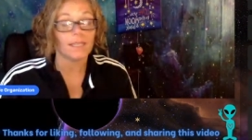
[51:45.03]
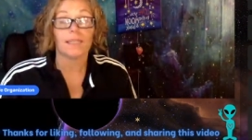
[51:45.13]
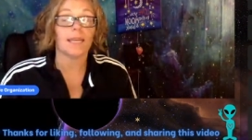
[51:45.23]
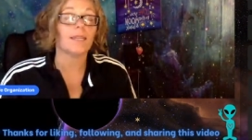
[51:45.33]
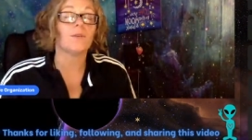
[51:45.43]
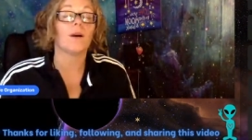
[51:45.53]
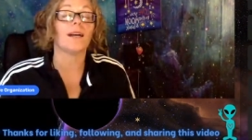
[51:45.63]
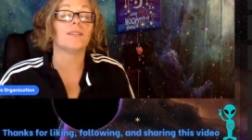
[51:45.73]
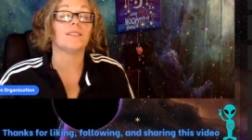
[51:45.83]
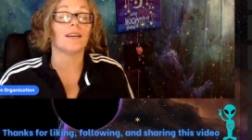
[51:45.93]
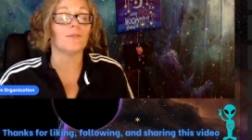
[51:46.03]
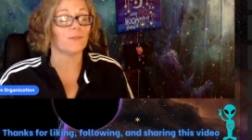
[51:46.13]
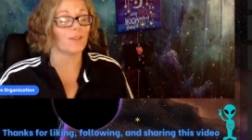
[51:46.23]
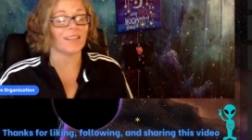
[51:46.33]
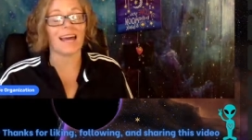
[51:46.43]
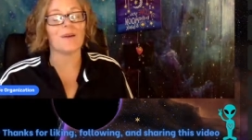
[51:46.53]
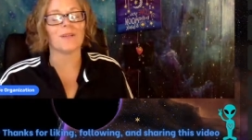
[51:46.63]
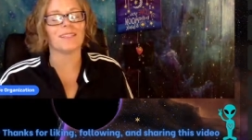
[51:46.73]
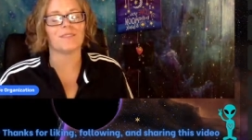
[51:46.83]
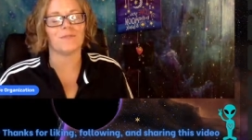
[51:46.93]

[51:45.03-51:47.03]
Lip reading: Thank you, higher self, for allowing this